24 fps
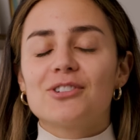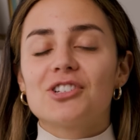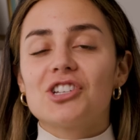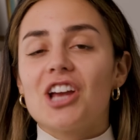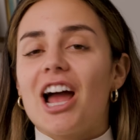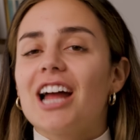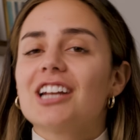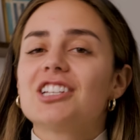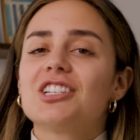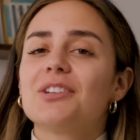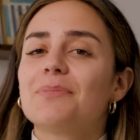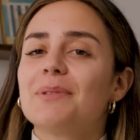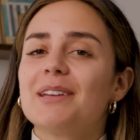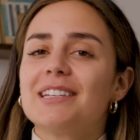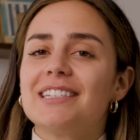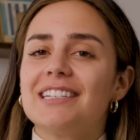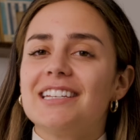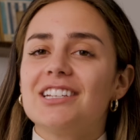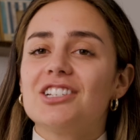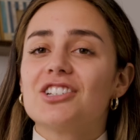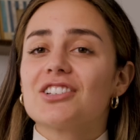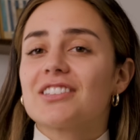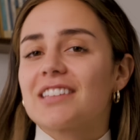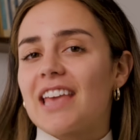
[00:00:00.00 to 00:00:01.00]

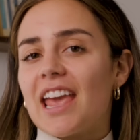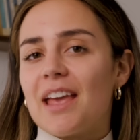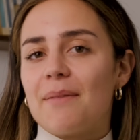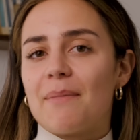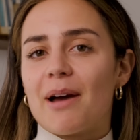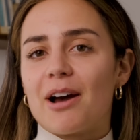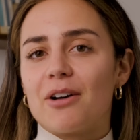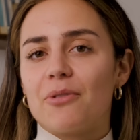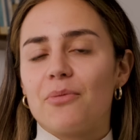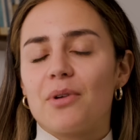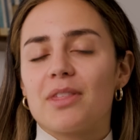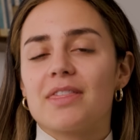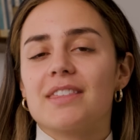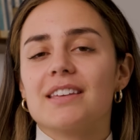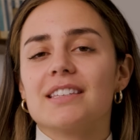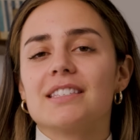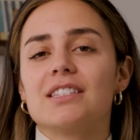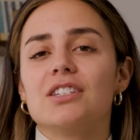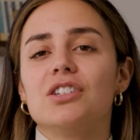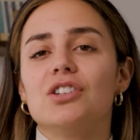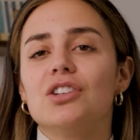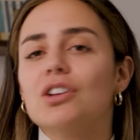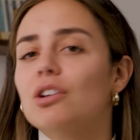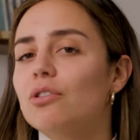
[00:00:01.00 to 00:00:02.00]
ChatGPT just came out with
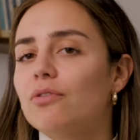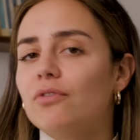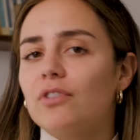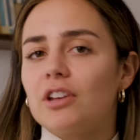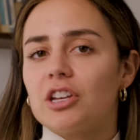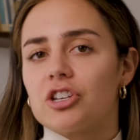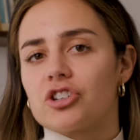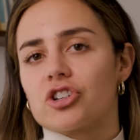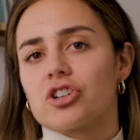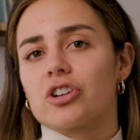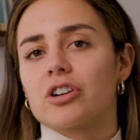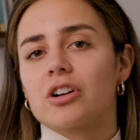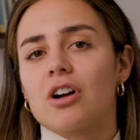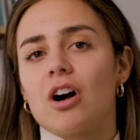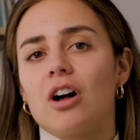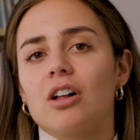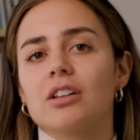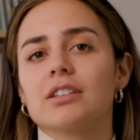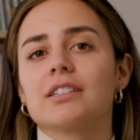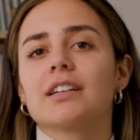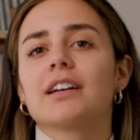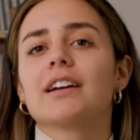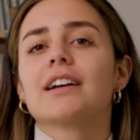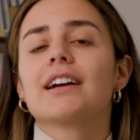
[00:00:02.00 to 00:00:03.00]
this new feature
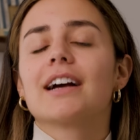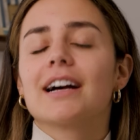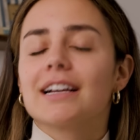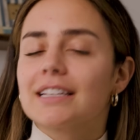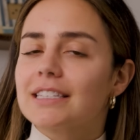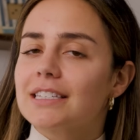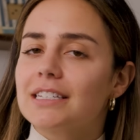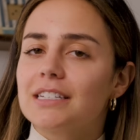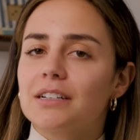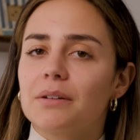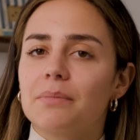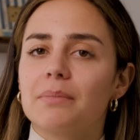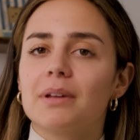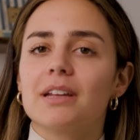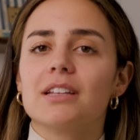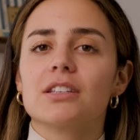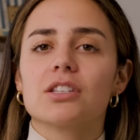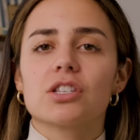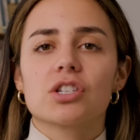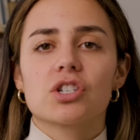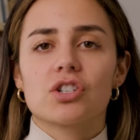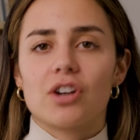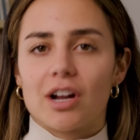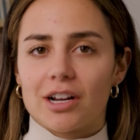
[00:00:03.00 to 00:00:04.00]
called custom
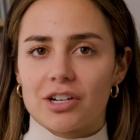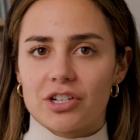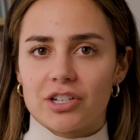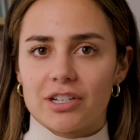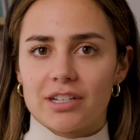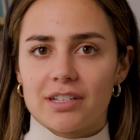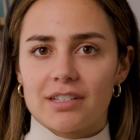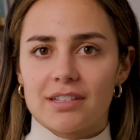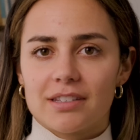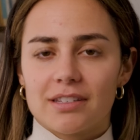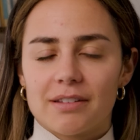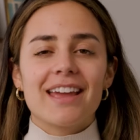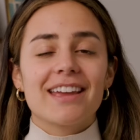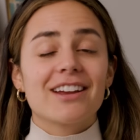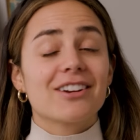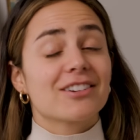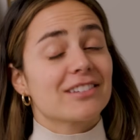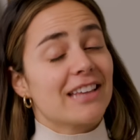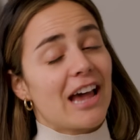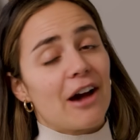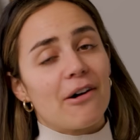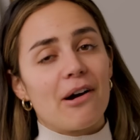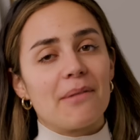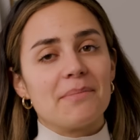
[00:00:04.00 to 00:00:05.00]
instructions.
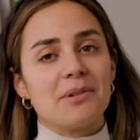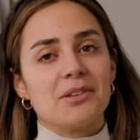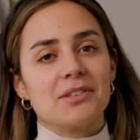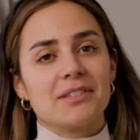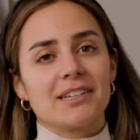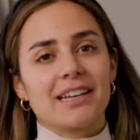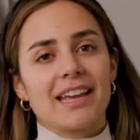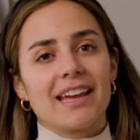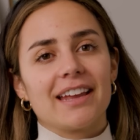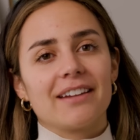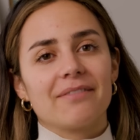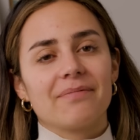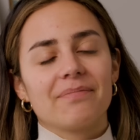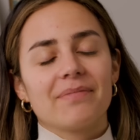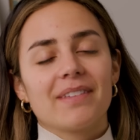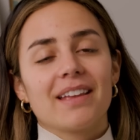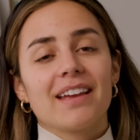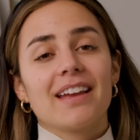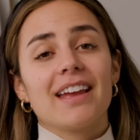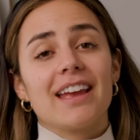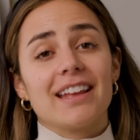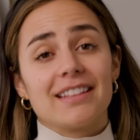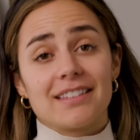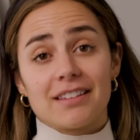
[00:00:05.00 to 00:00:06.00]
Here's how I'm using it
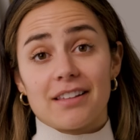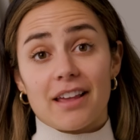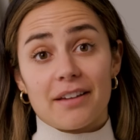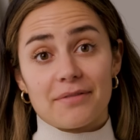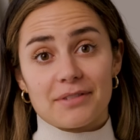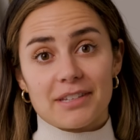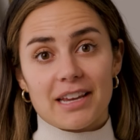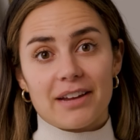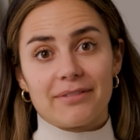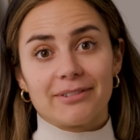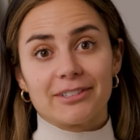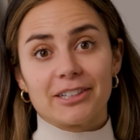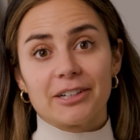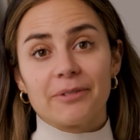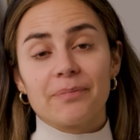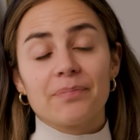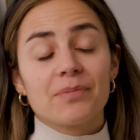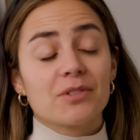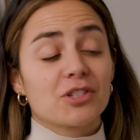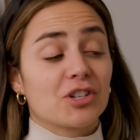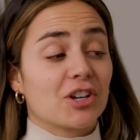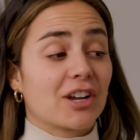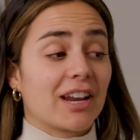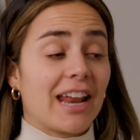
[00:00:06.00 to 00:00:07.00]
it's a lifesaver.
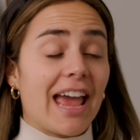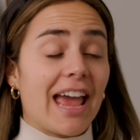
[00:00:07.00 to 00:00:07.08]
So you're gonna